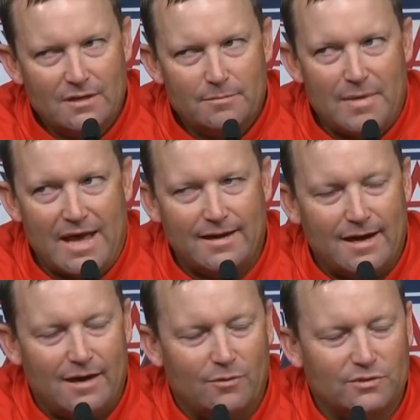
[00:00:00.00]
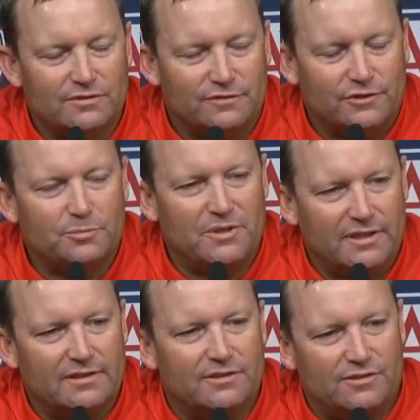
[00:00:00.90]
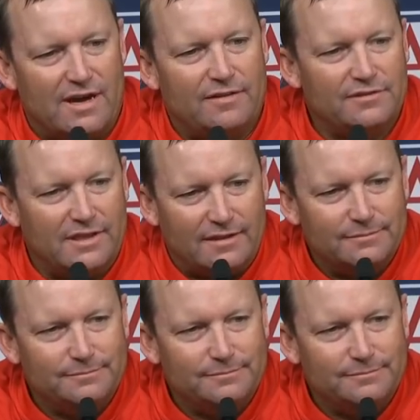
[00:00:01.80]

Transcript: Matt Dyer was the first pick in the draft. Yeah.